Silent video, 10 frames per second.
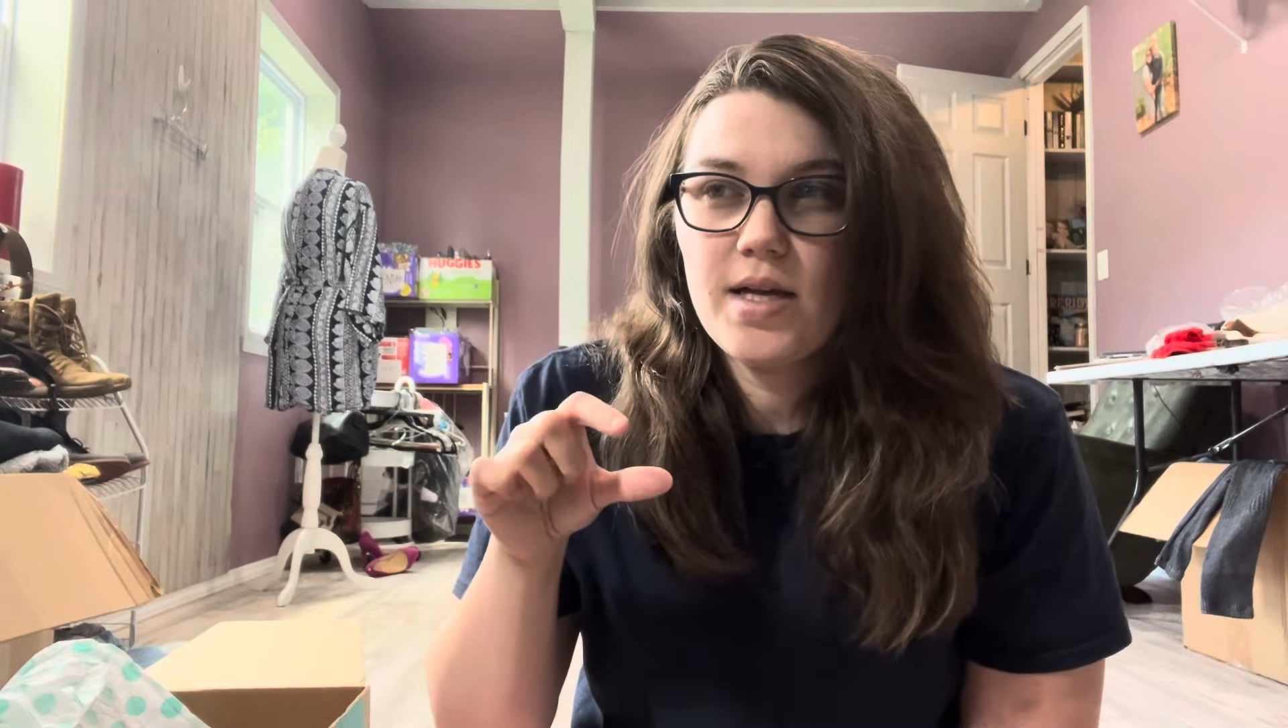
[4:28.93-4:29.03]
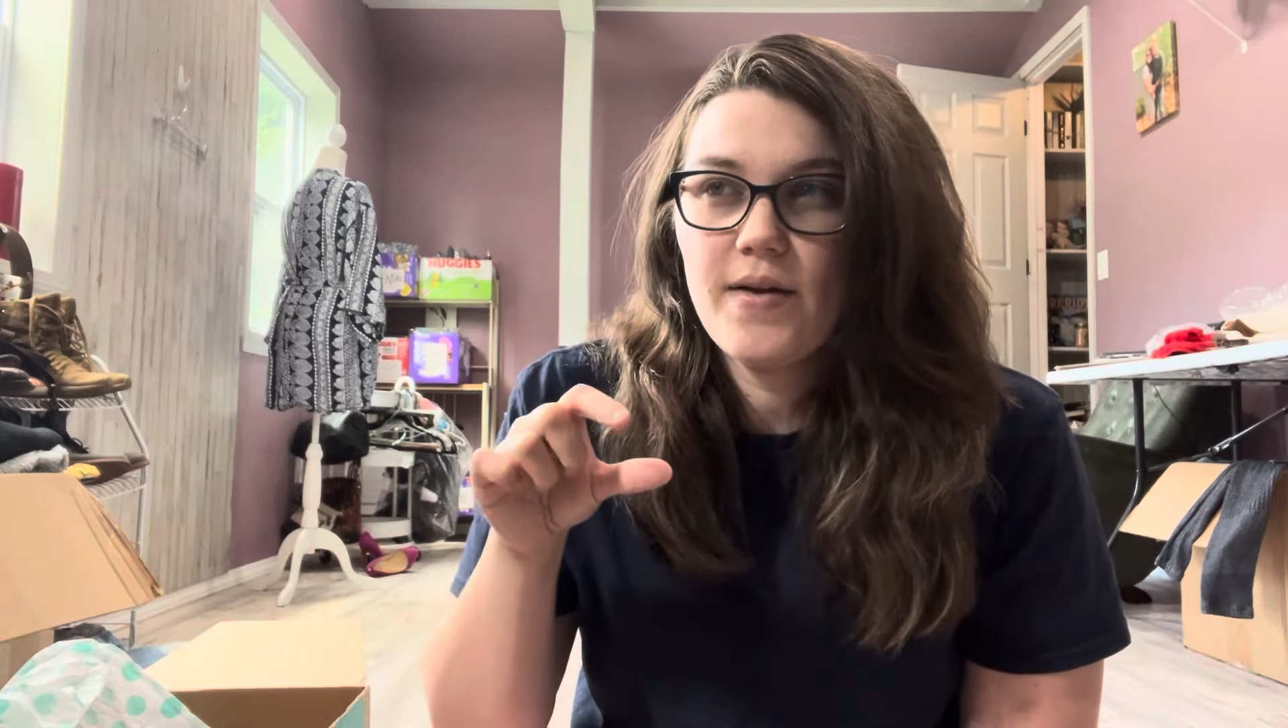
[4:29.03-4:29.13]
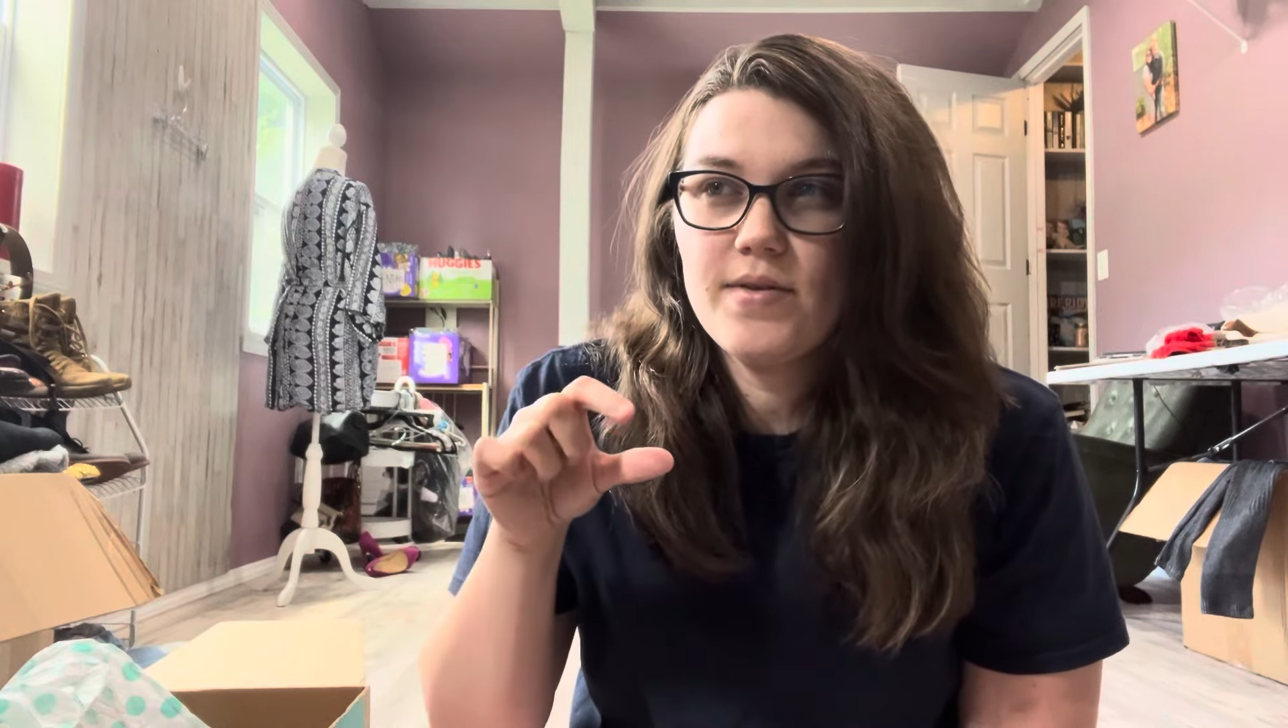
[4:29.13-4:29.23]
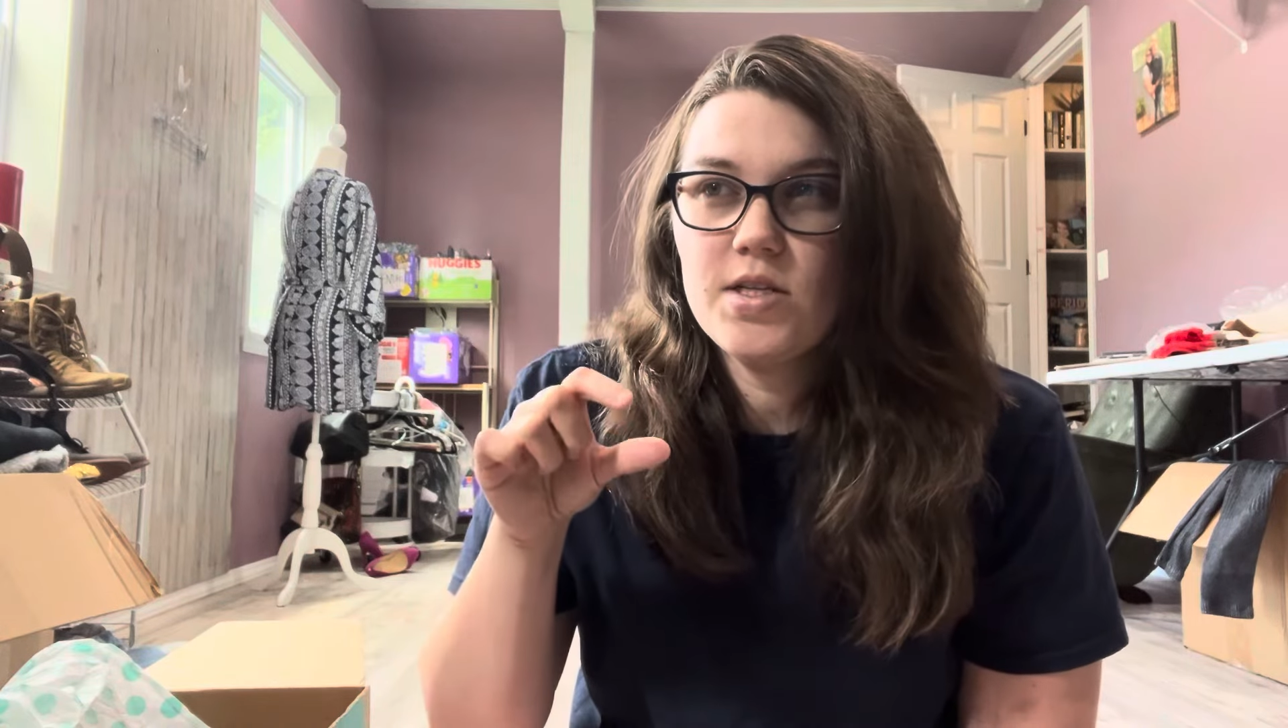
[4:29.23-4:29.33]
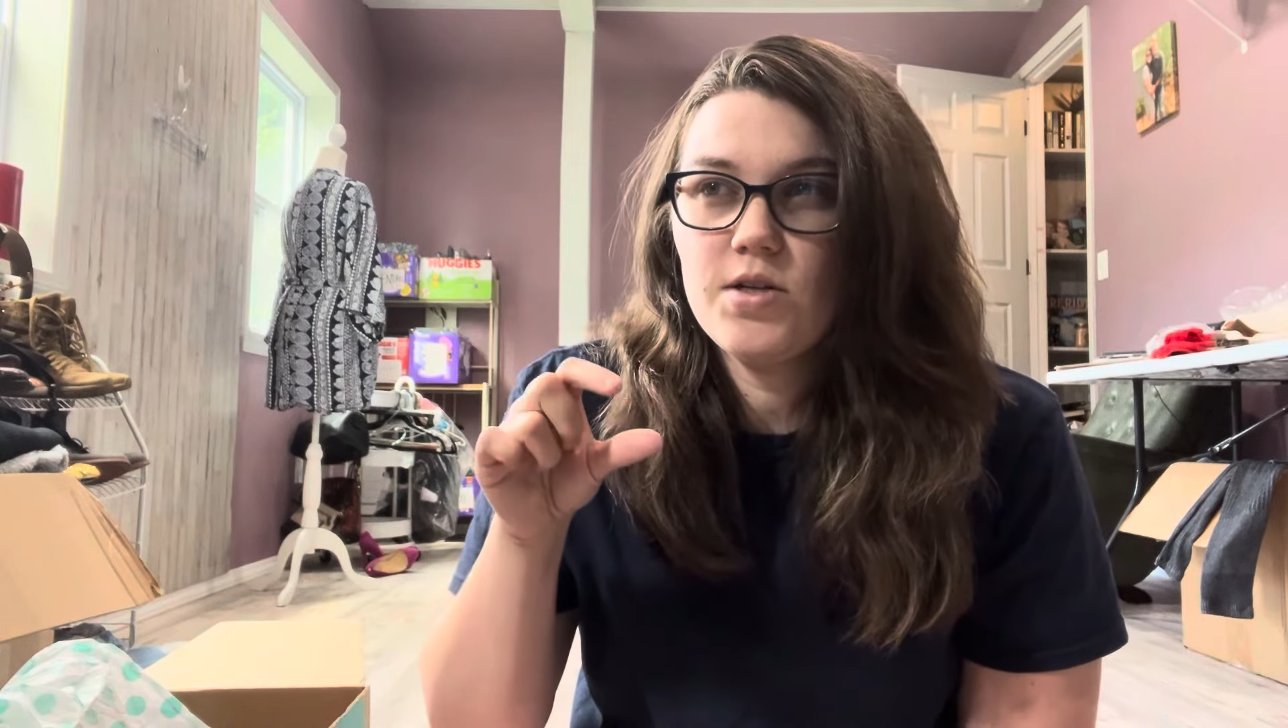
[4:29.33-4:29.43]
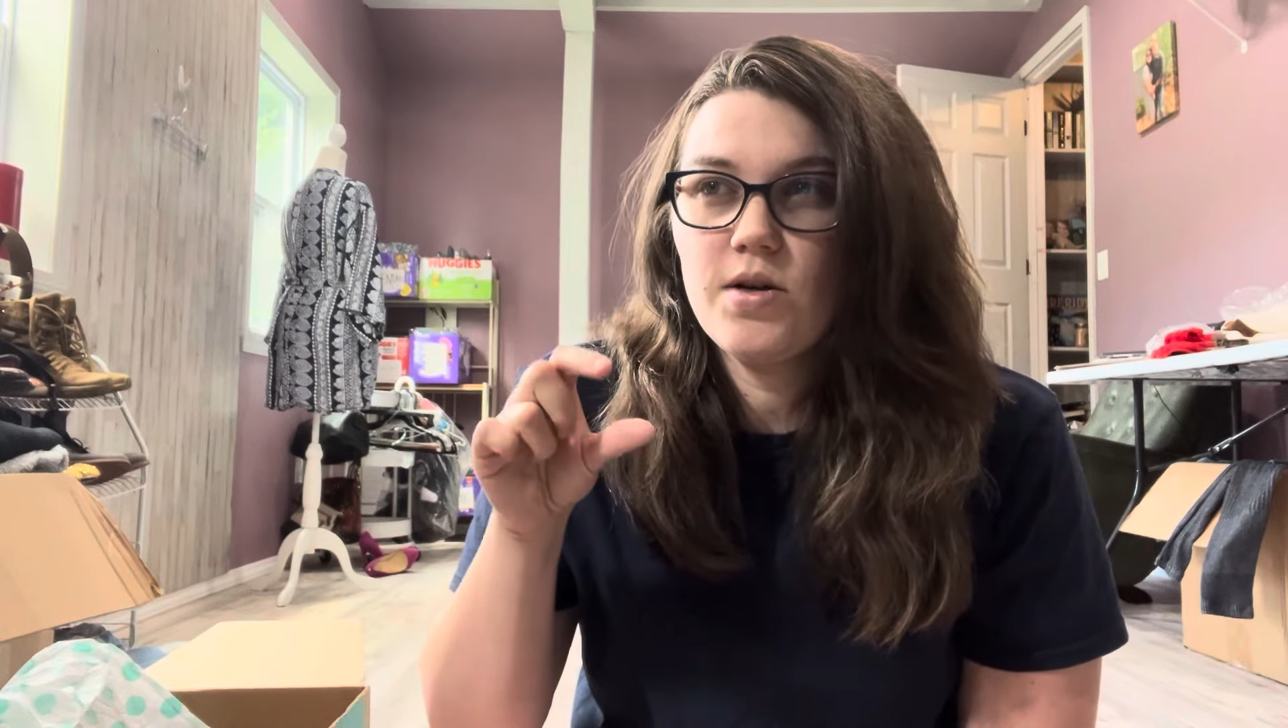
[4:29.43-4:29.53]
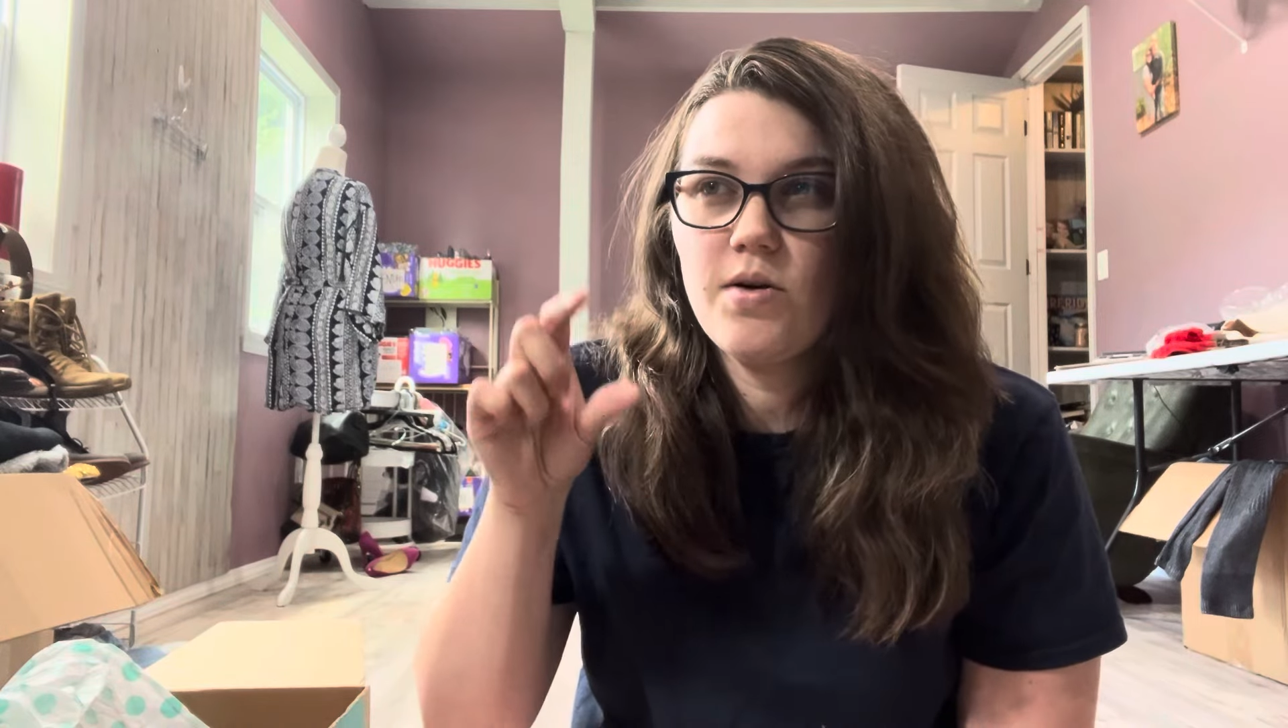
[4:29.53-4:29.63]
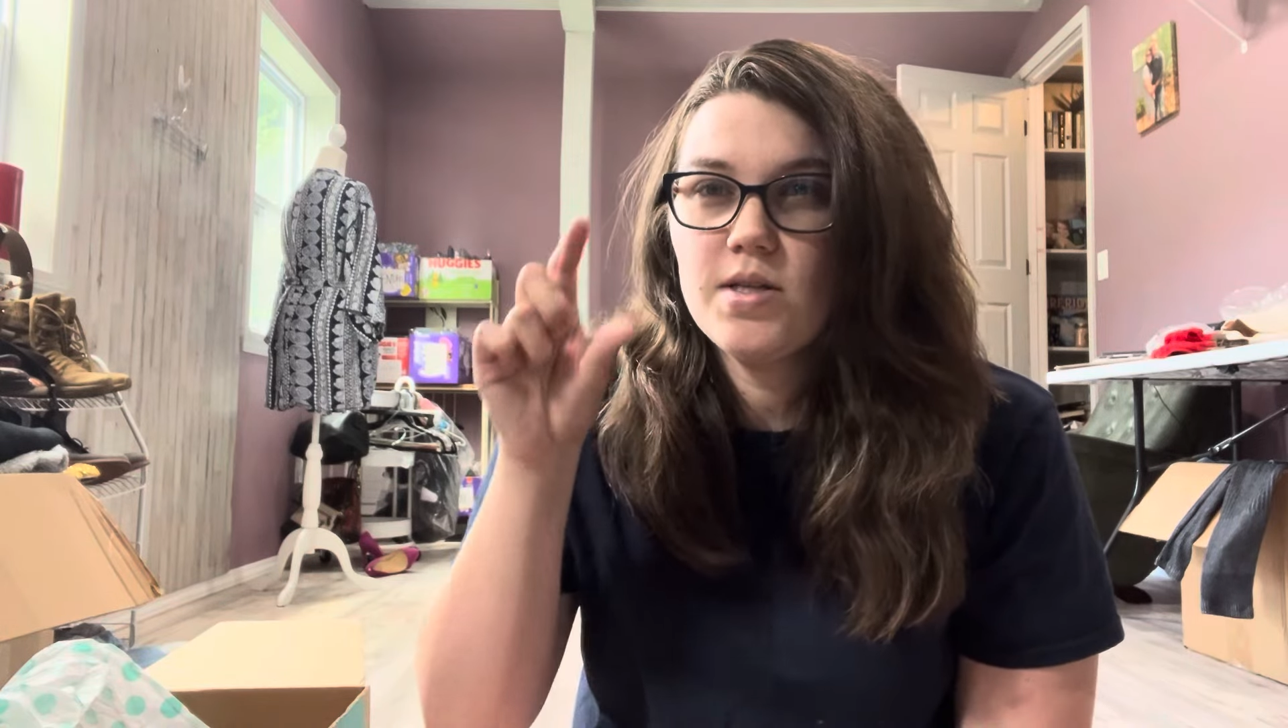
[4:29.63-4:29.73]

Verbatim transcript: have this, you know,